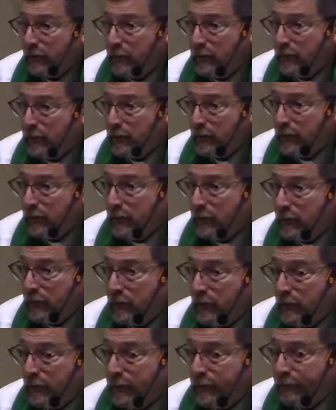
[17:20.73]

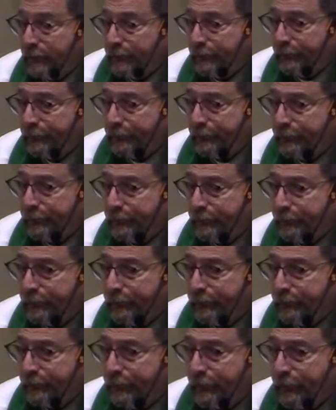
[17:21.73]

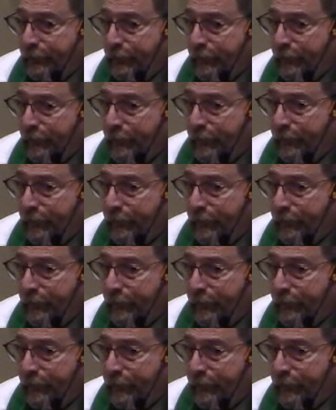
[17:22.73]
(silence)